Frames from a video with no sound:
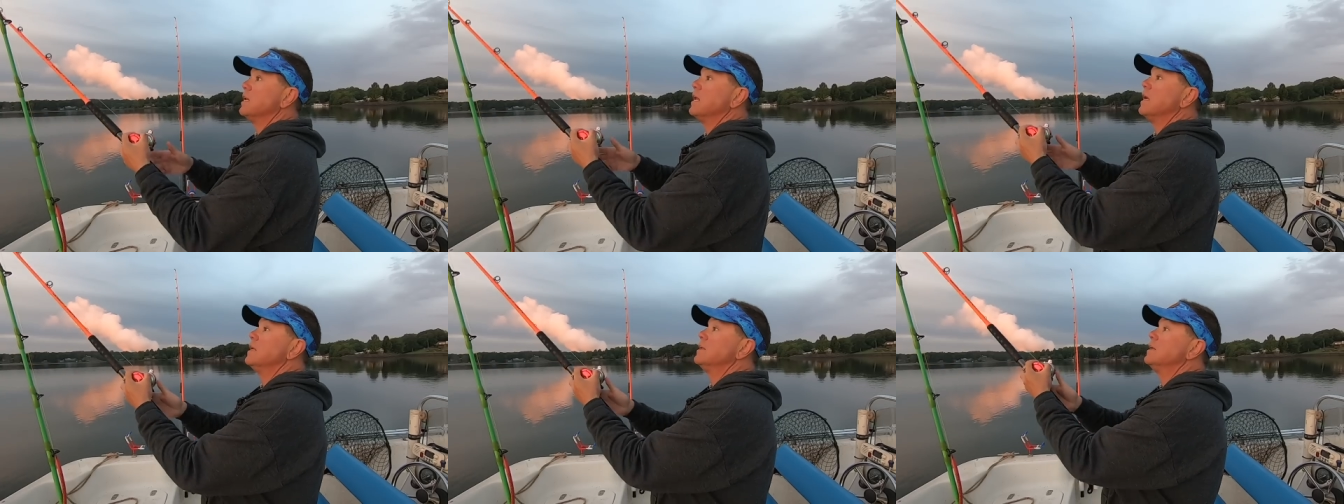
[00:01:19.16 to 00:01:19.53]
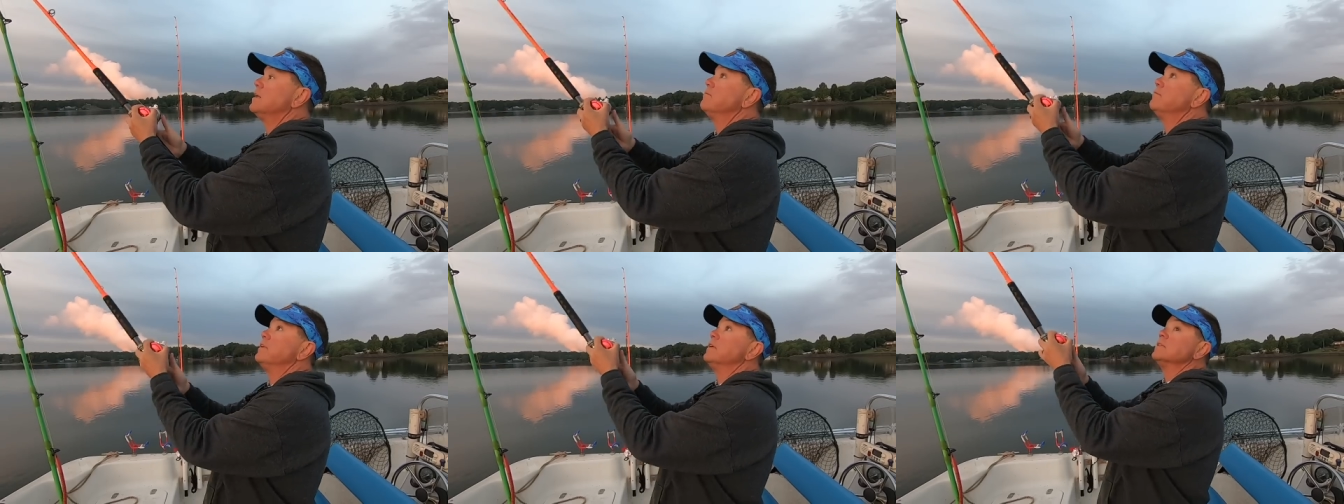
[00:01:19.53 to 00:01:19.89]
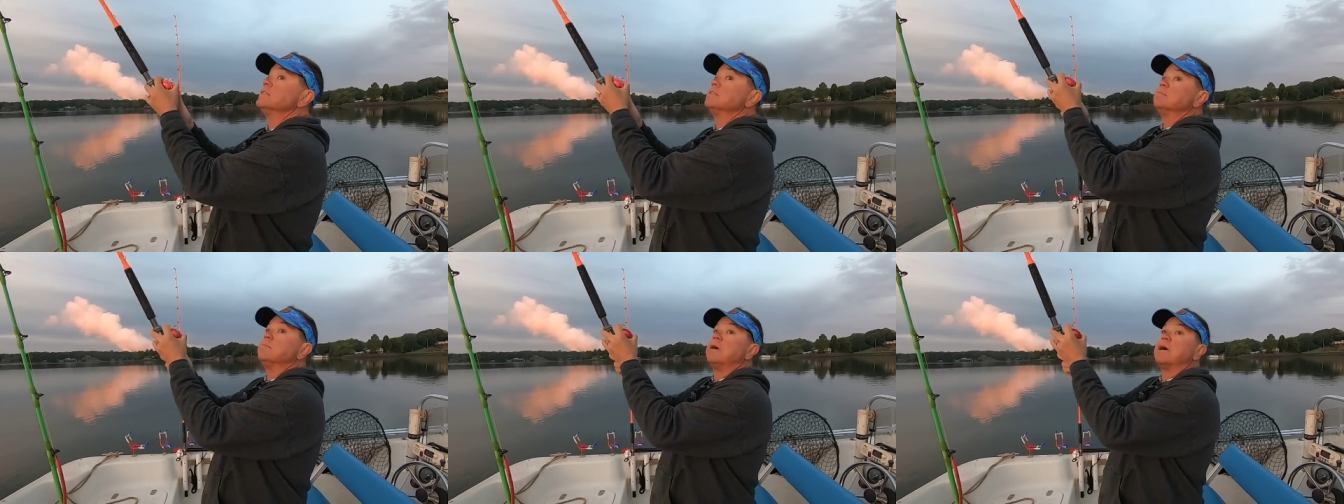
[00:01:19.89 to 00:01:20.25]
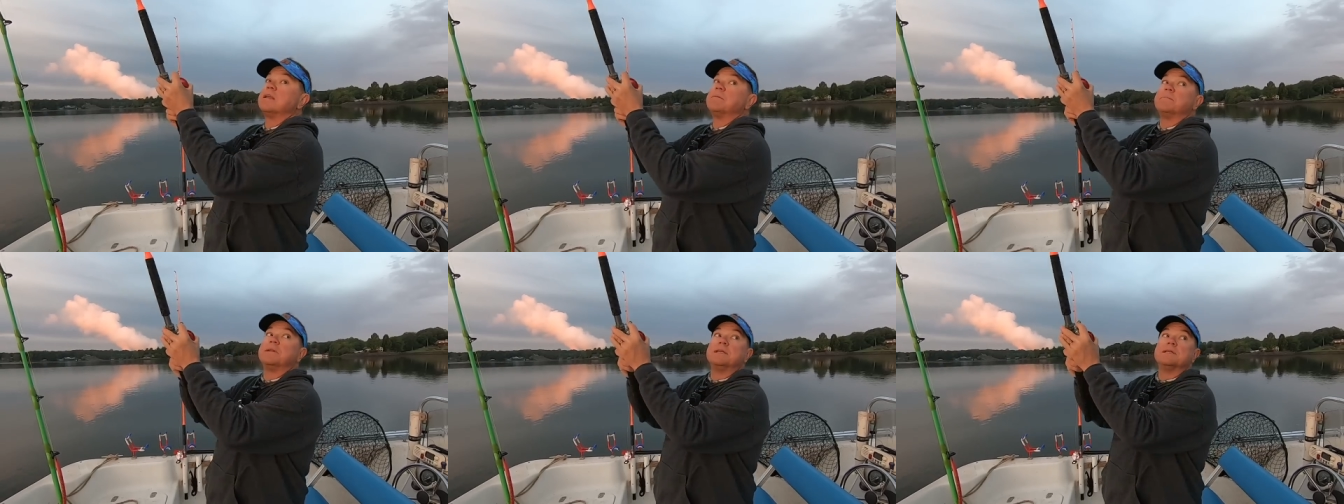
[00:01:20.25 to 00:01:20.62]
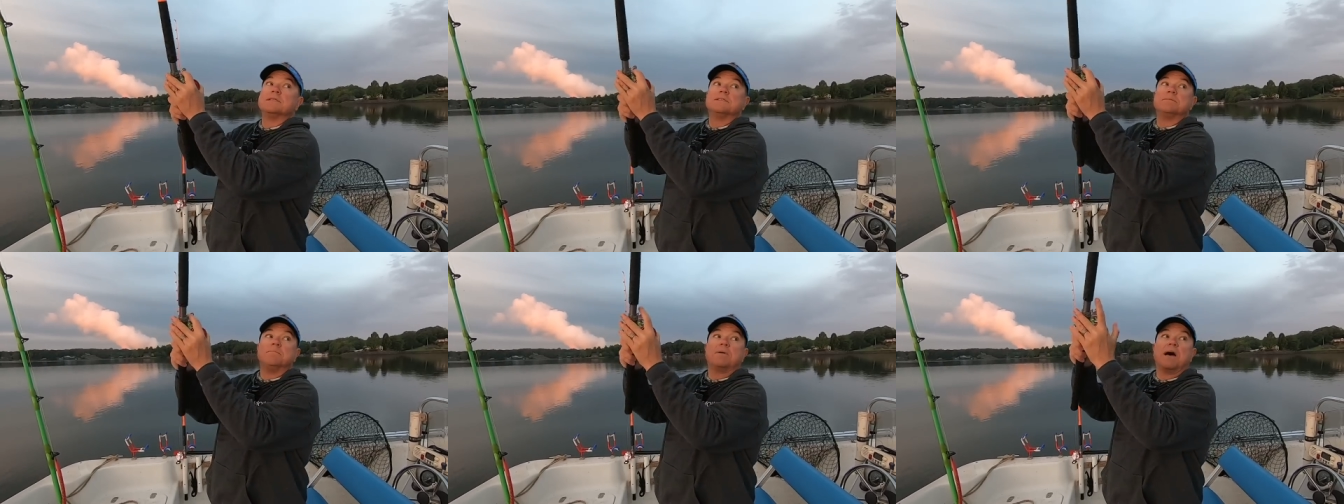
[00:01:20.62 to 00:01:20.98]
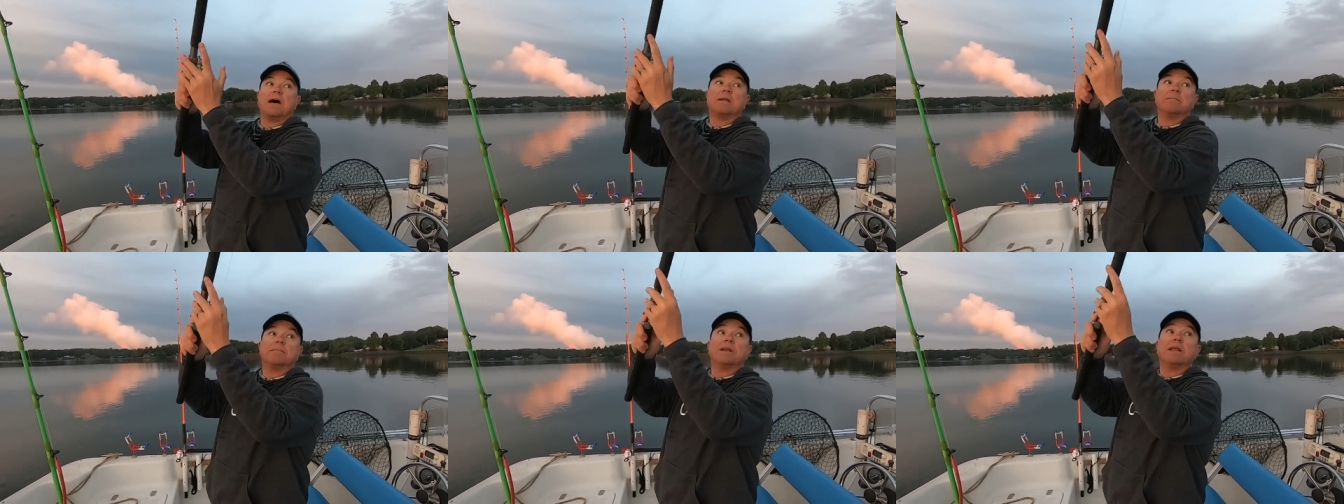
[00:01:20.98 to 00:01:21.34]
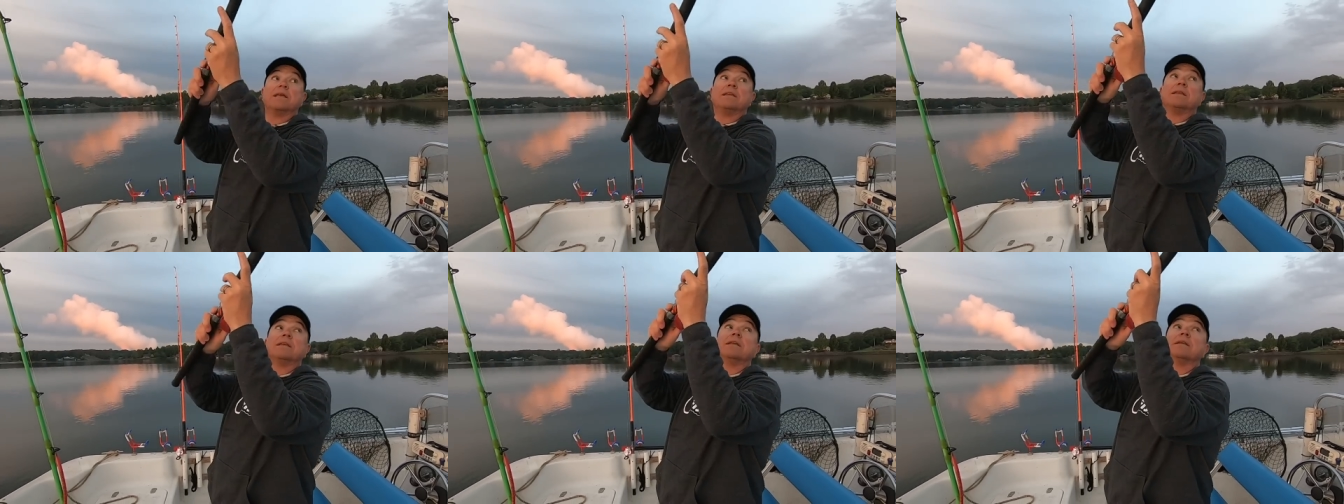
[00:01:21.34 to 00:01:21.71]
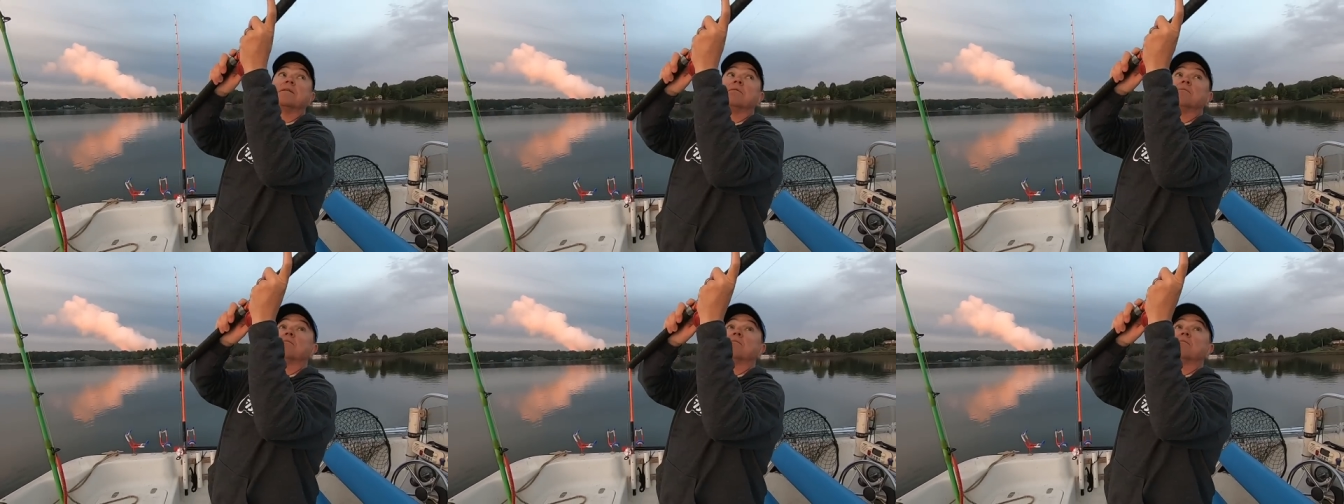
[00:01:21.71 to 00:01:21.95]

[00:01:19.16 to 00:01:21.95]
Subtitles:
it out there. If it hits the bottom, it hits the bottom. It ain't the end of the